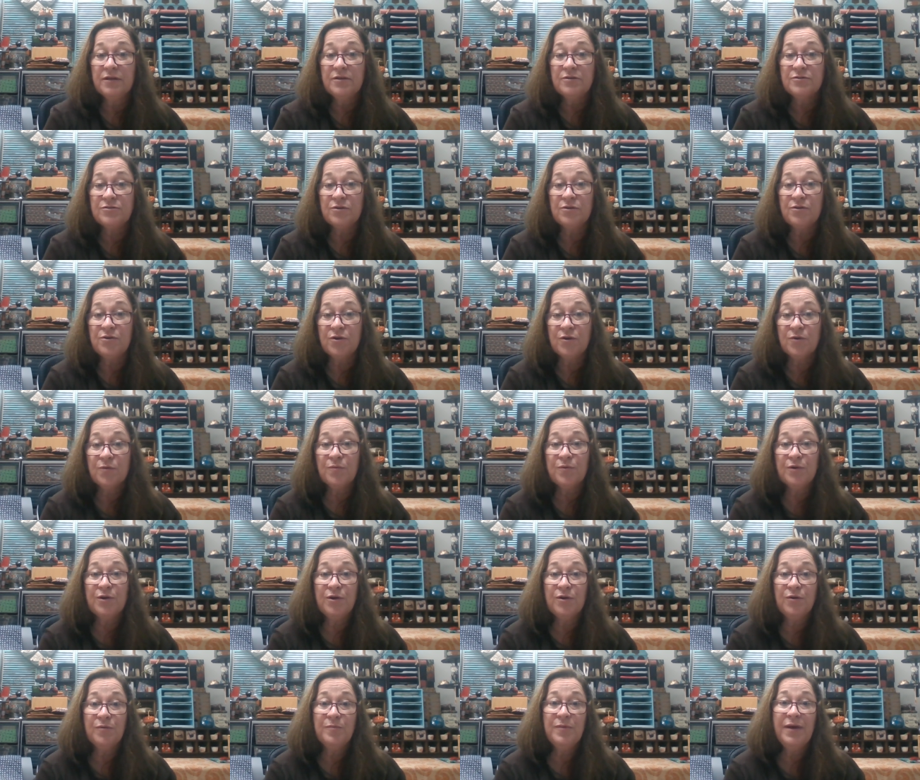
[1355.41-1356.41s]
So your
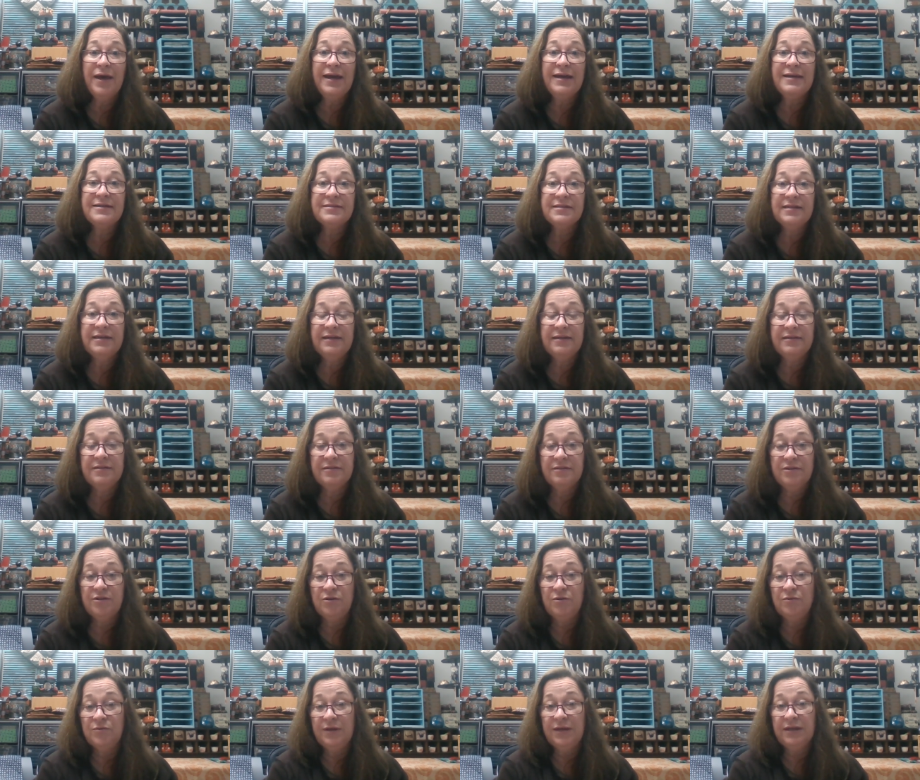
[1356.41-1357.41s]
room has in,
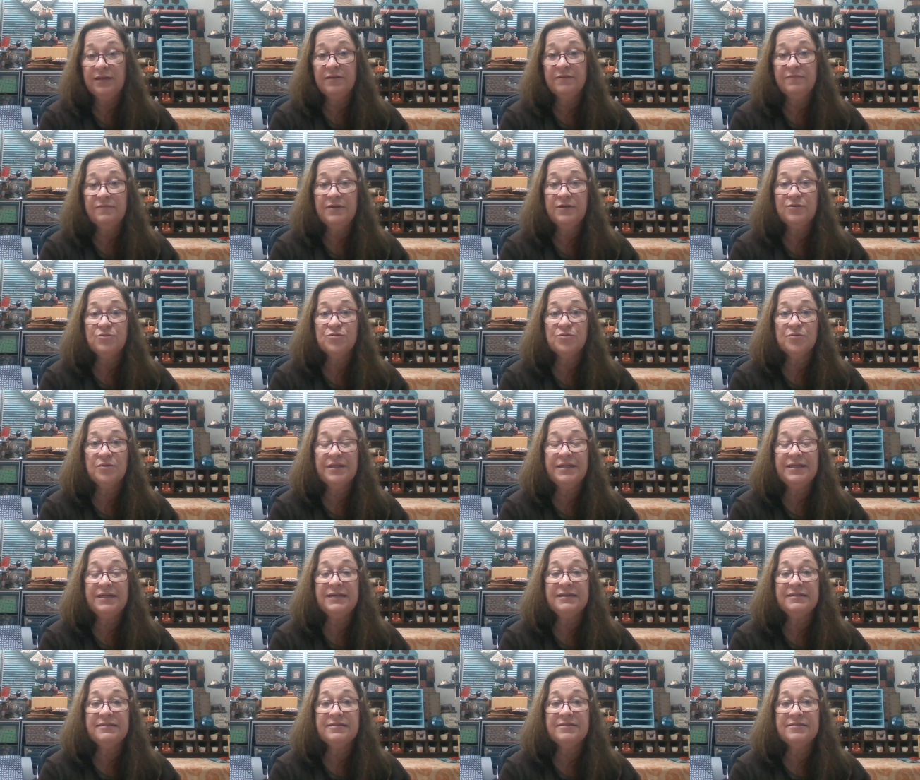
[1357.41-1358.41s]
you individually
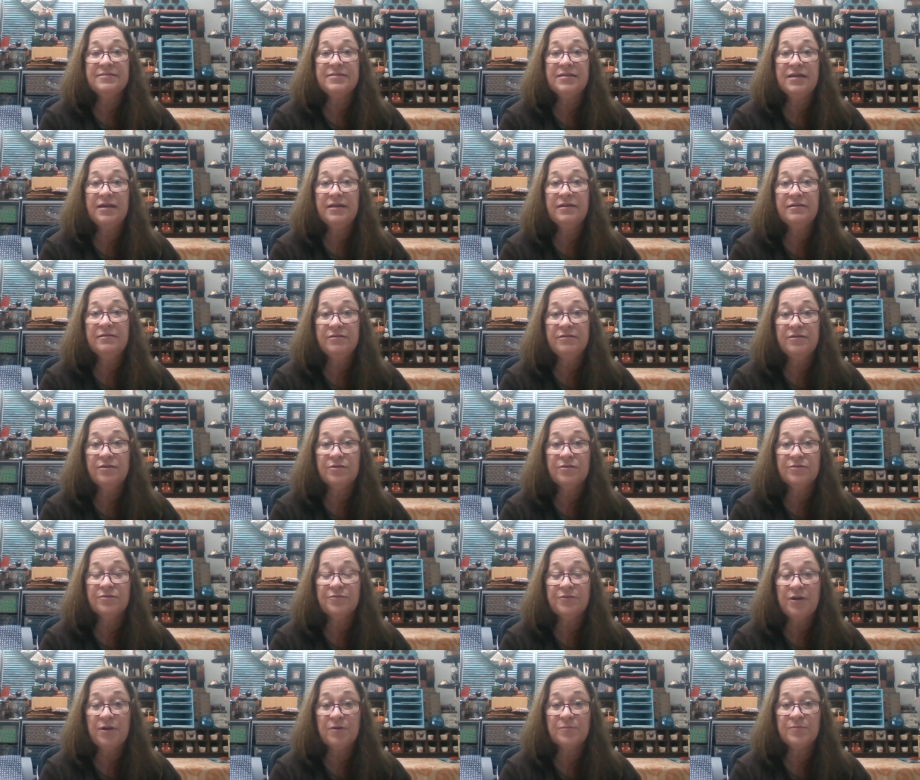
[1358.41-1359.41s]
get to set your
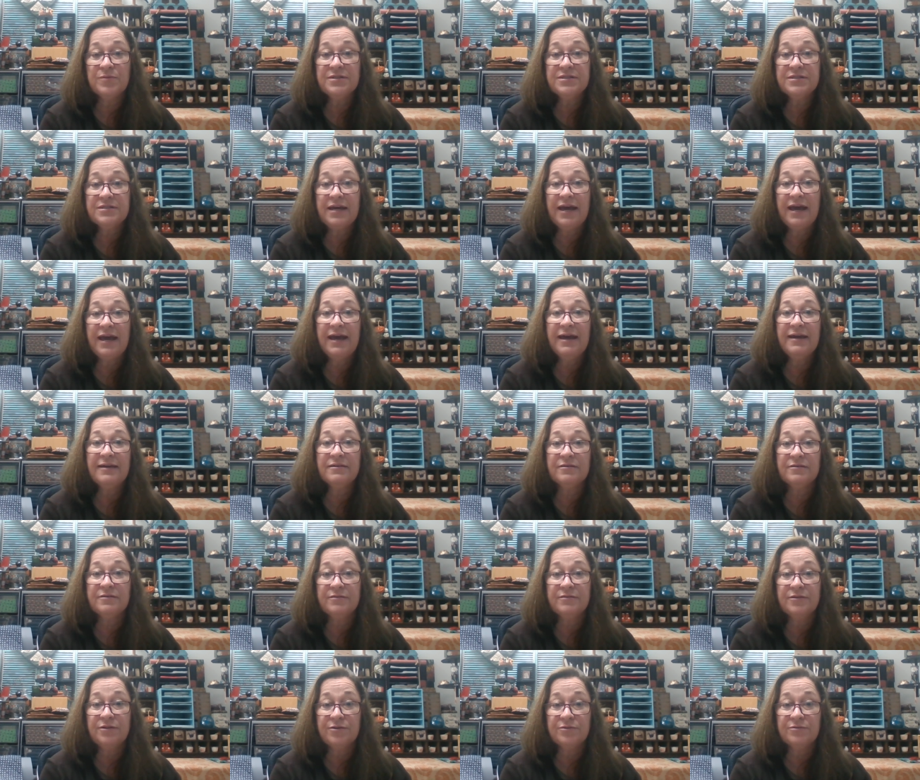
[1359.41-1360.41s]
thermostat
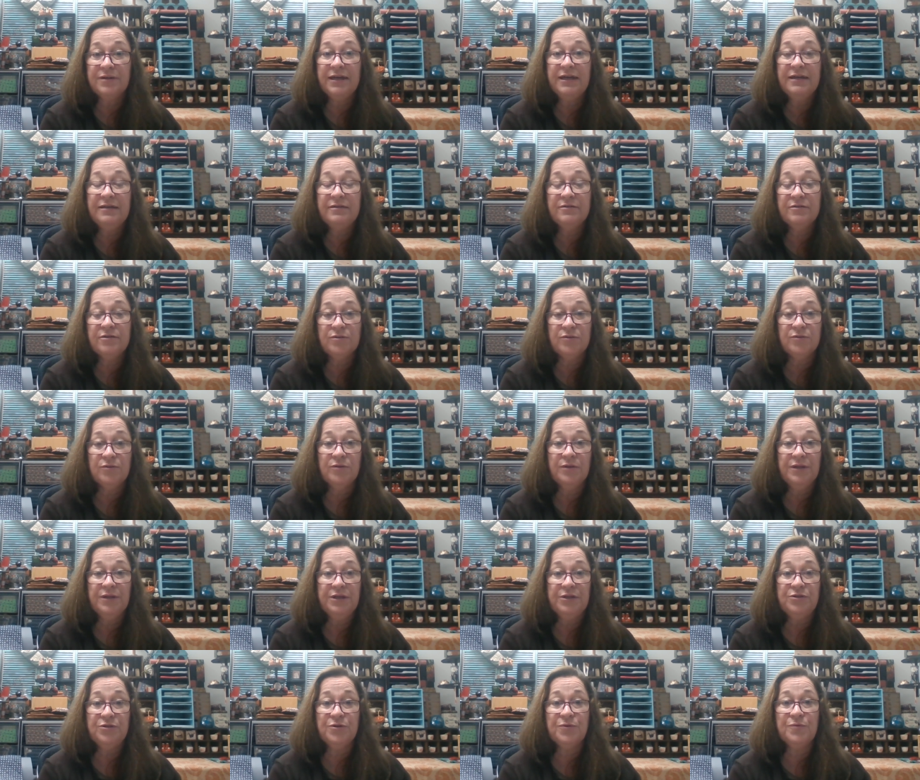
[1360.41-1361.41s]
or your heat and cool
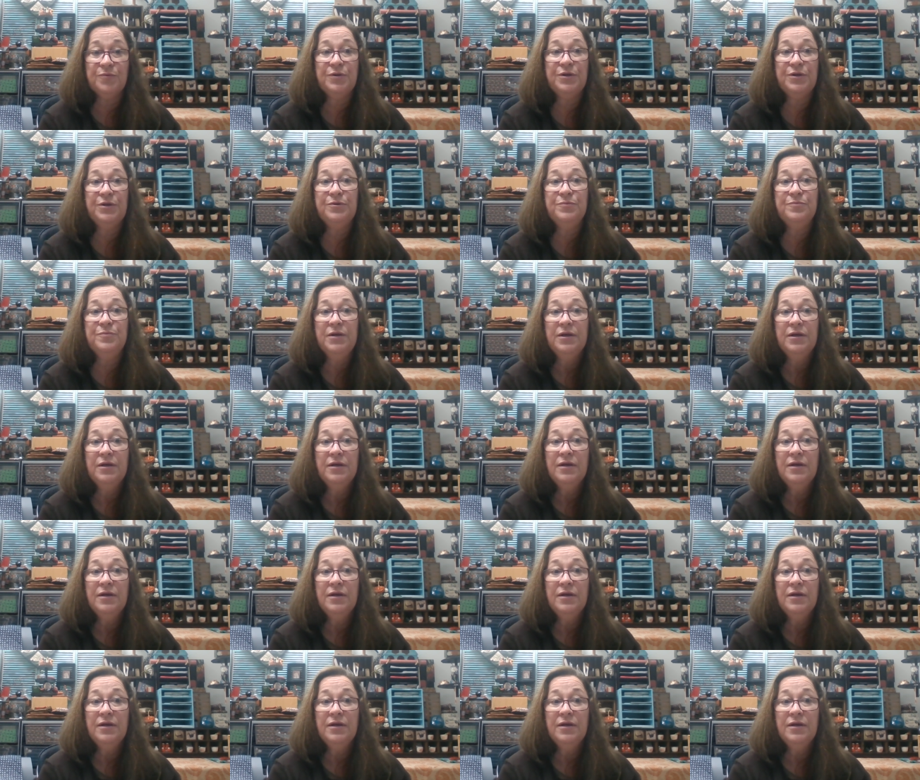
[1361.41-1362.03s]
in your room.